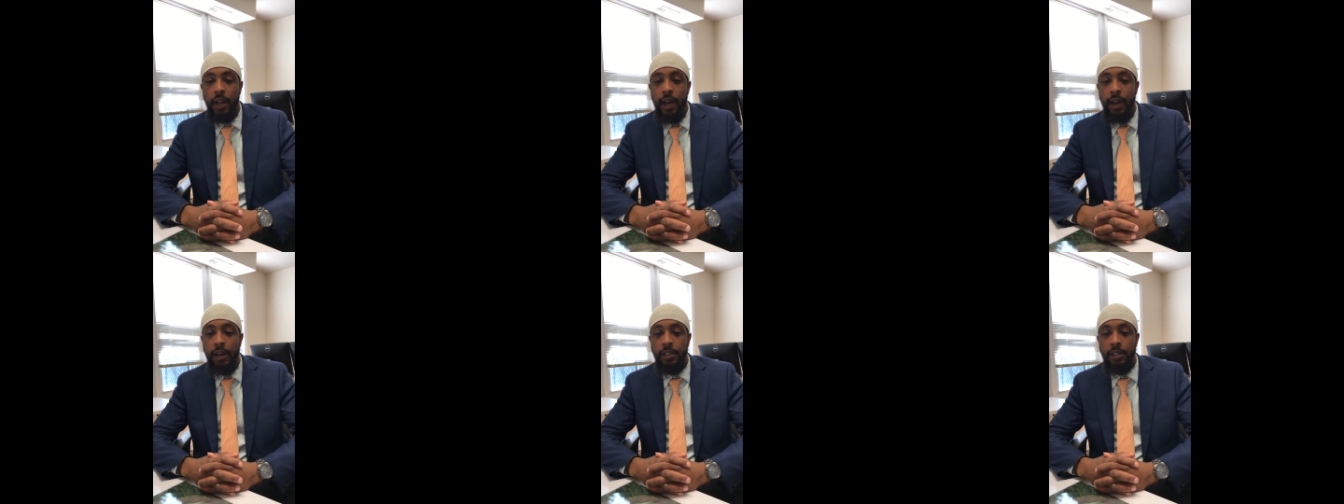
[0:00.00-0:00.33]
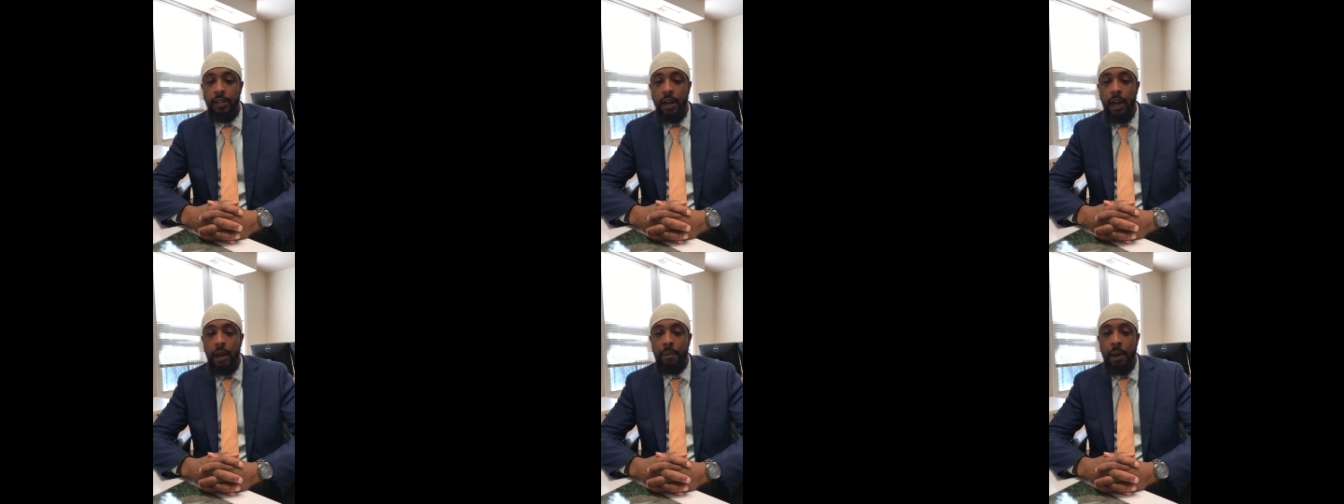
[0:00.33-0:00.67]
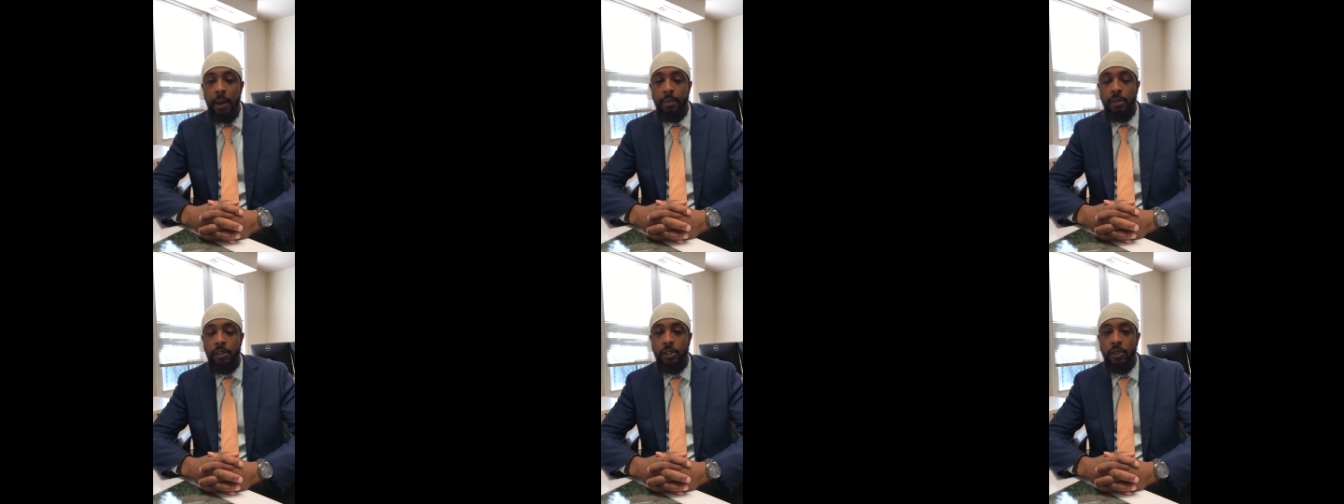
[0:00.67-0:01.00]
lot of job
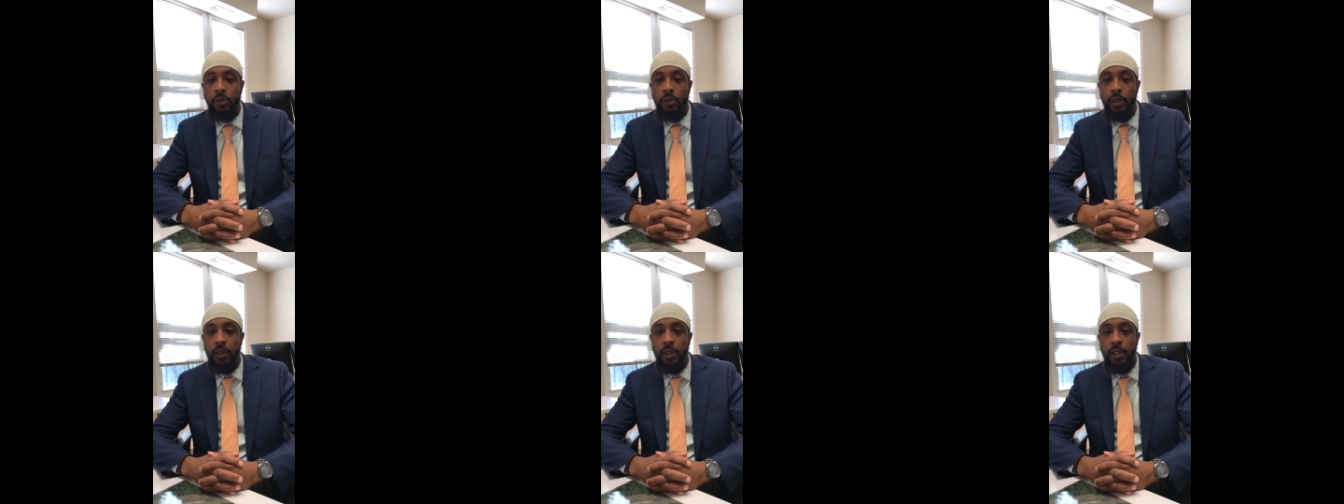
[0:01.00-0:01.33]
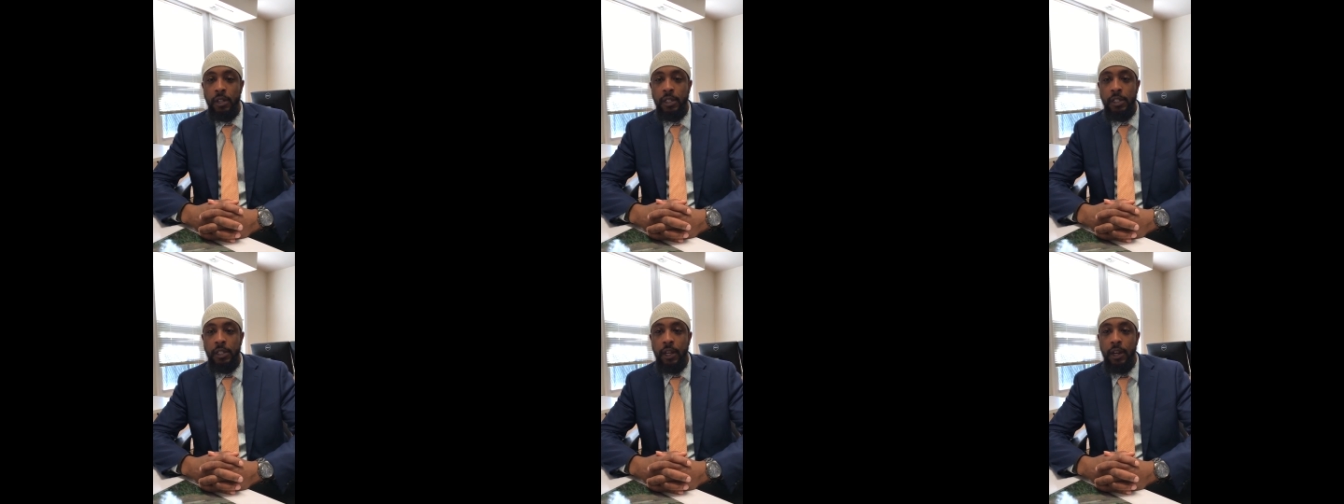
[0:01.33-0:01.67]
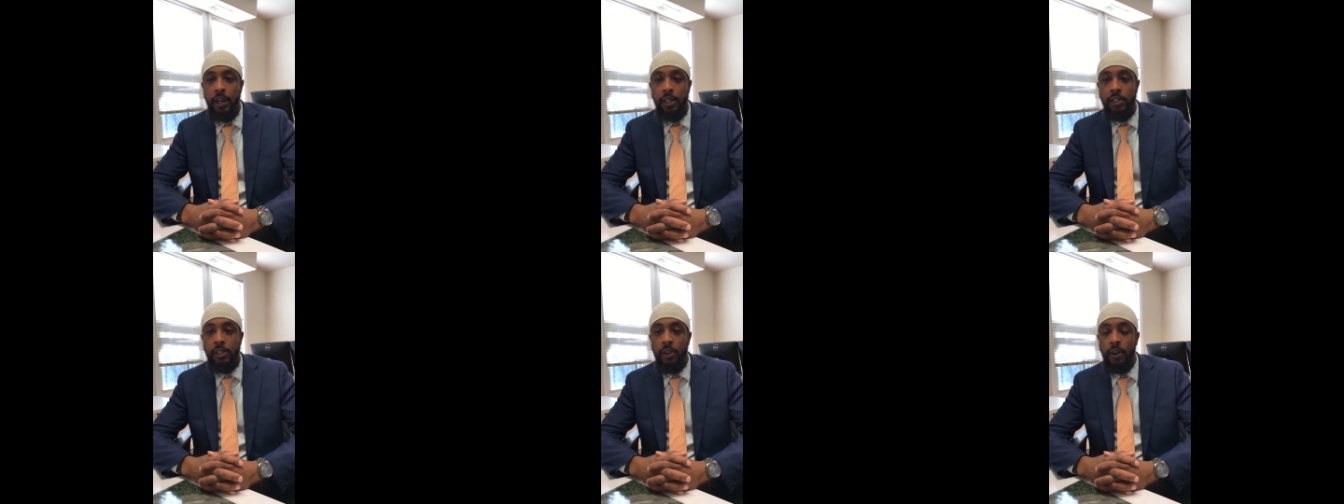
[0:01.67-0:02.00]
opportunities that
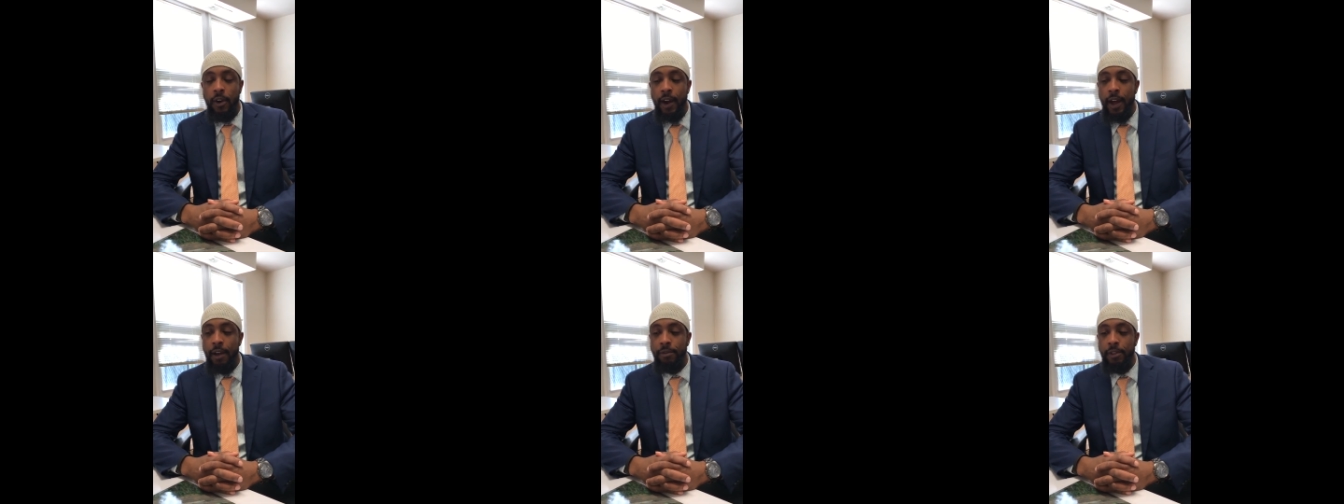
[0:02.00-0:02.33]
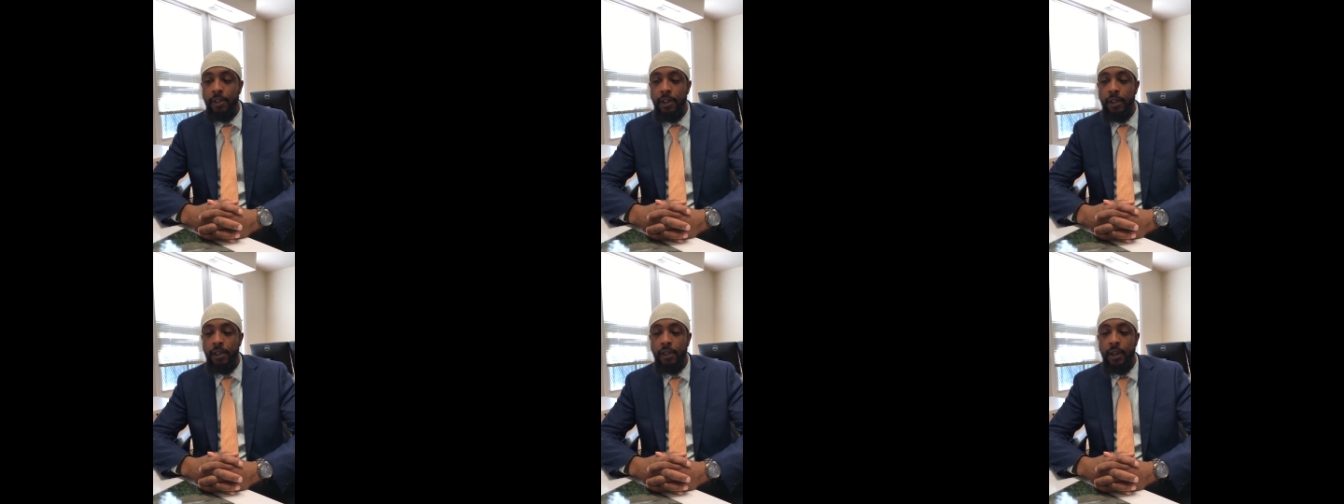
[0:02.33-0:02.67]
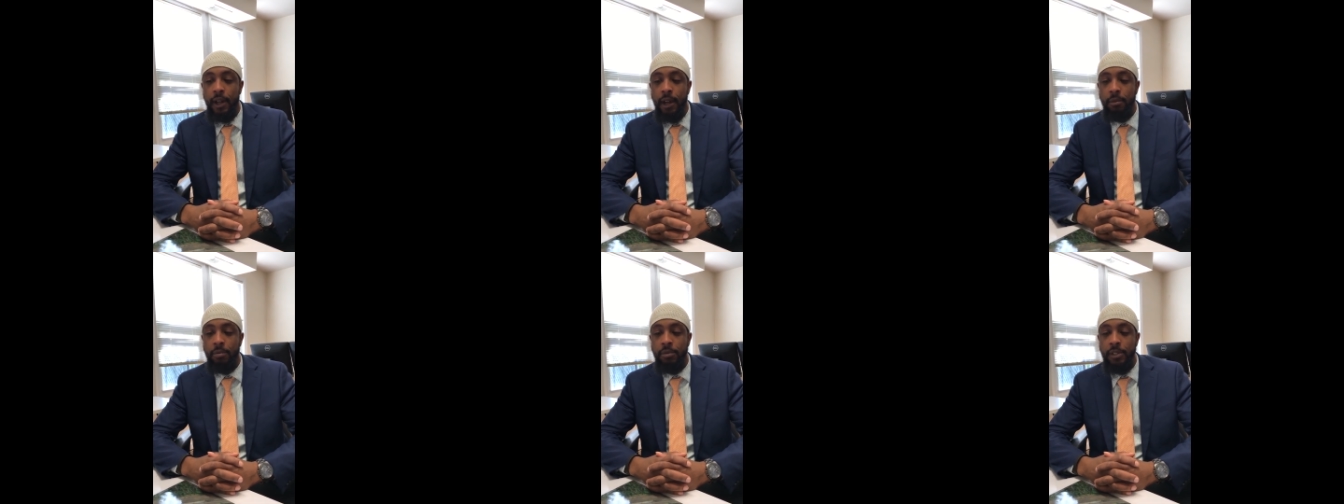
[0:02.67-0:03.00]
I sought after.
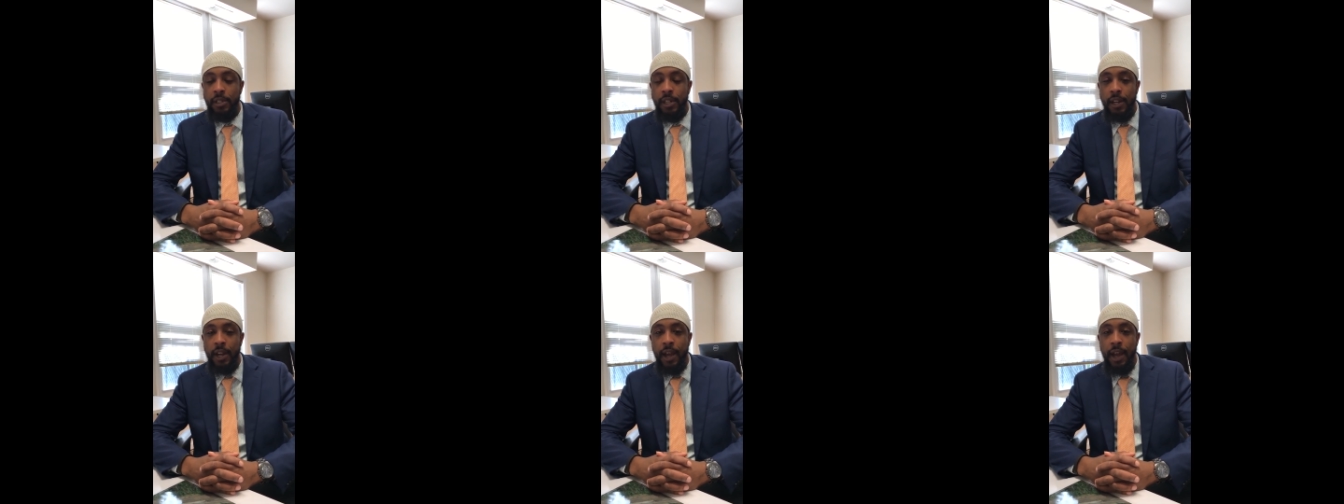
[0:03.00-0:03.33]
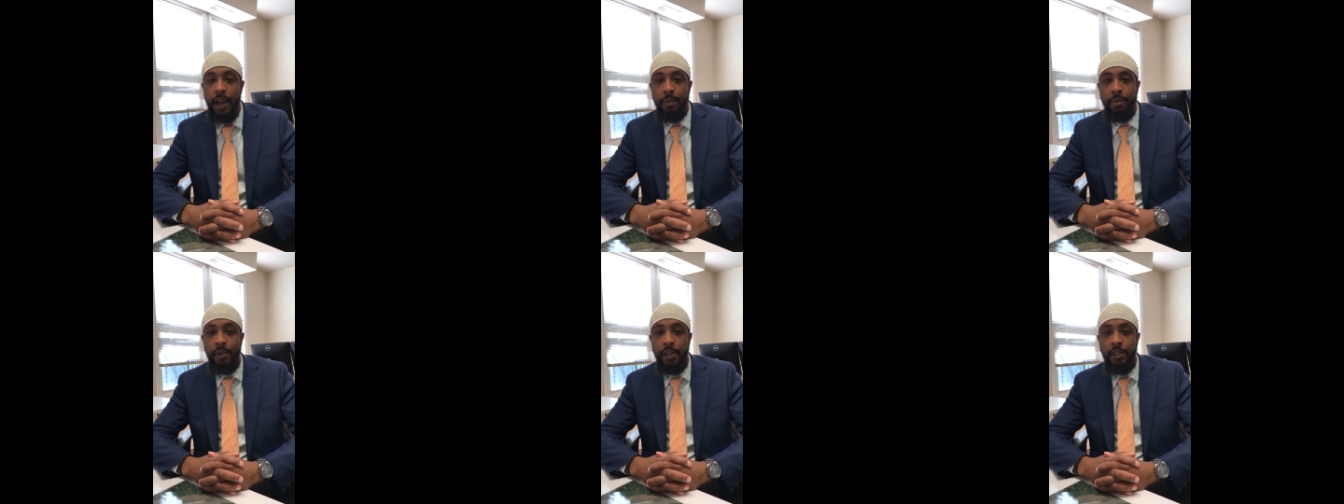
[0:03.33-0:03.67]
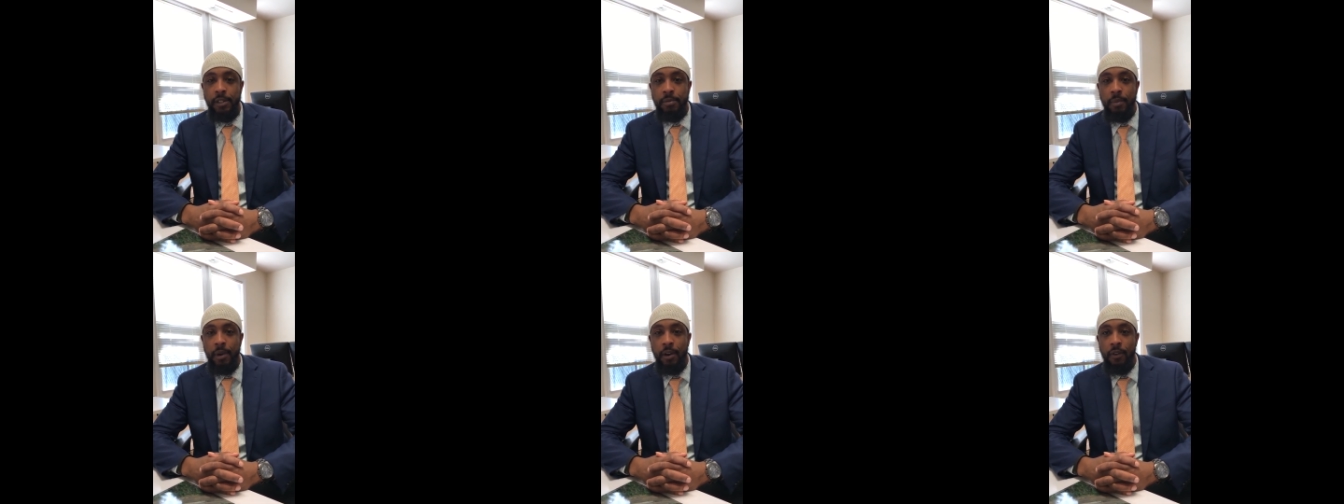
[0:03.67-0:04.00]
I was denied
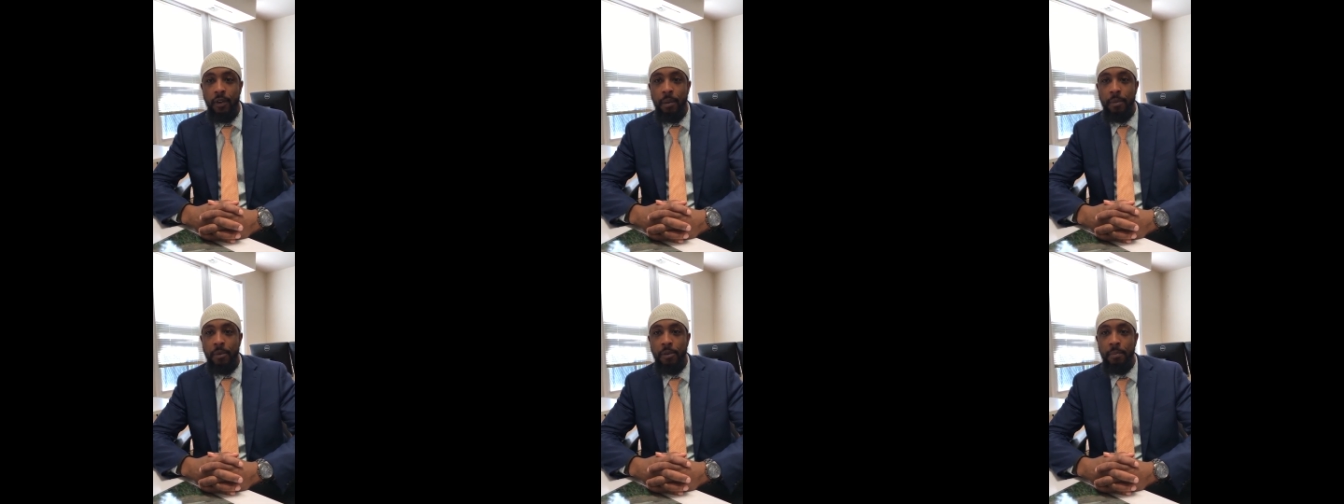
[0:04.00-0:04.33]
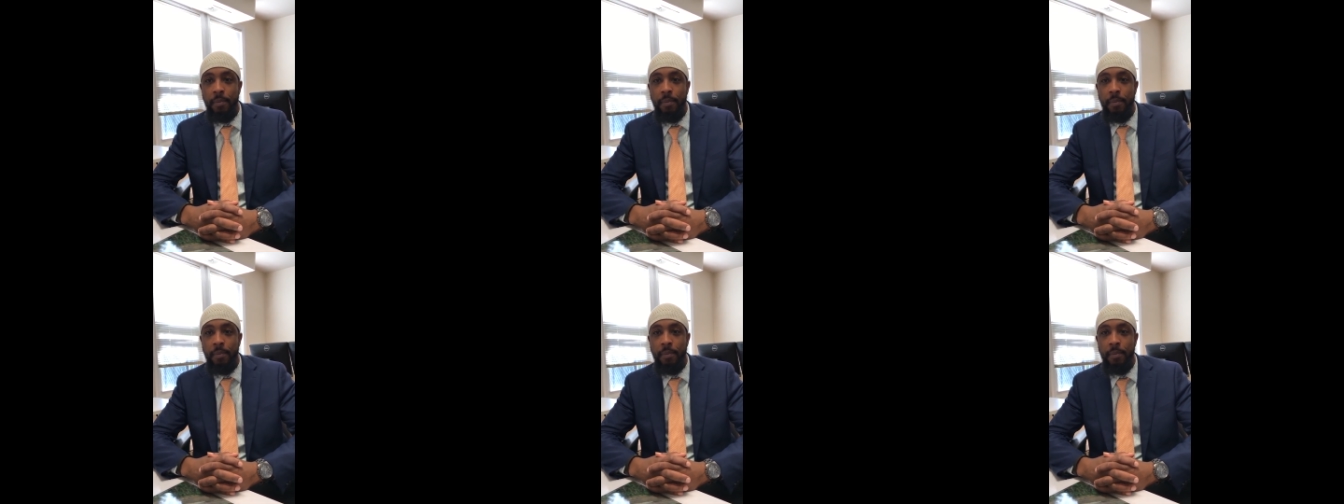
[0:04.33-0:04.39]
because of my criminal